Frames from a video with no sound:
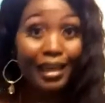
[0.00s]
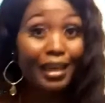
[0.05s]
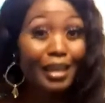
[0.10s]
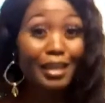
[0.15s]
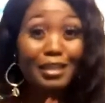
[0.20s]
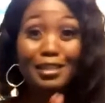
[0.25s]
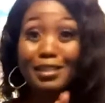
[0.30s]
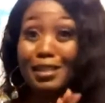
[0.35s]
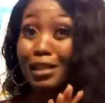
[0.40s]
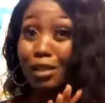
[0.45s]

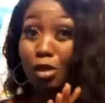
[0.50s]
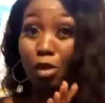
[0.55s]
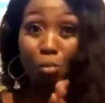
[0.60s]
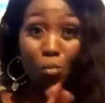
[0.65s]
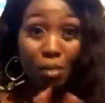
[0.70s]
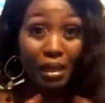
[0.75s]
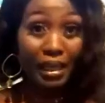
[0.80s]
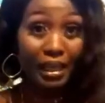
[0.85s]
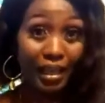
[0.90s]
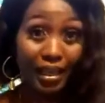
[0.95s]
It is not
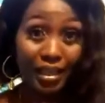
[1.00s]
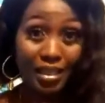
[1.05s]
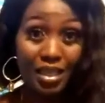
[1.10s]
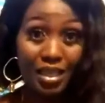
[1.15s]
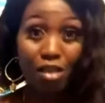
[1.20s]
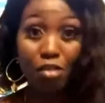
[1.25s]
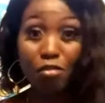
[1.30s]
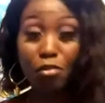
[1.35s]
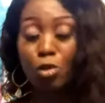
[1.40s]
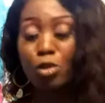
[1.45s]

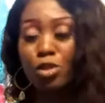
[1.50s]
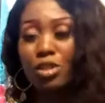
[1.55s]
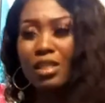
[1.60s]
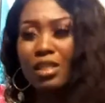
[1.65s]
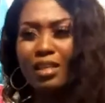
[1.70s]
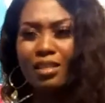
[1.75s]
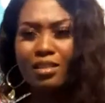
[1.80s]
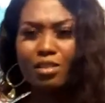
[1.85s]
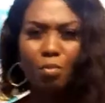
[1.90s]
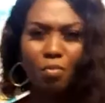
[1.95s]
complicated. Of course,
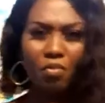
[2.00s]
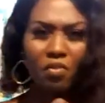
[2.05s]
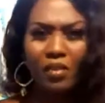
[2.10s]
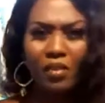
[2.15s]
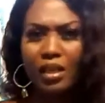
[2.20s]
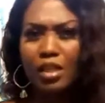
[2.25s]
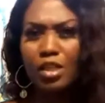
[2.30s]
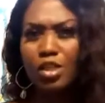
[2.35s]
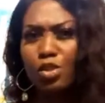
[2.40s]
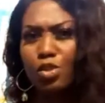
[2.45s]
there are some
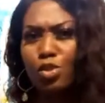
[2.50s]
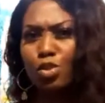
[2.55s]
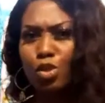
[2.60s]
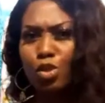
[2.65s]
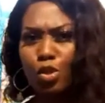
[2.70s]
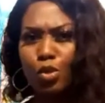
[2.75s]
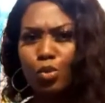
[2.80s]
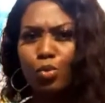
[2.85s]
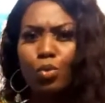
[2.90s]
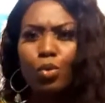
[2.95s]
things
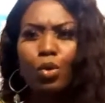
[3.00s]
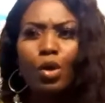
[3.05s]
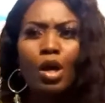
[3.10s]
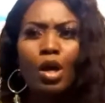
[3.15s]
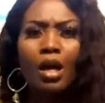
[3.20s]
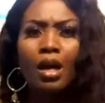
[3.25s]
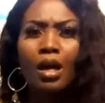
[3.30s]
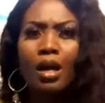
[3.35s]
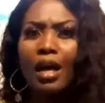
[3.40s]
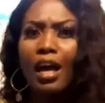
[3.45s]
you
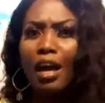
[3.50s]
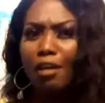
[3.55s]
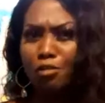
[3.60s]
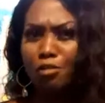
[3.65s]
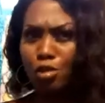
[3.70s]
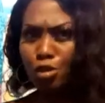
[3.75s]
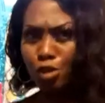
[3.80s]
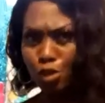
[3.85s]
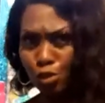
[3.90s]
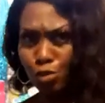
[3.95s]

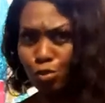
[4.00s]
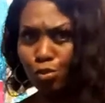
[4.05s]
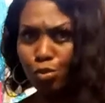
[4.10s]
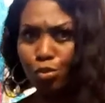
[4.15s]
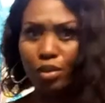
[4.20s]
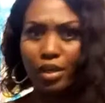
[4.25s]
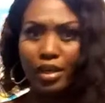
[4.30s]
have to do.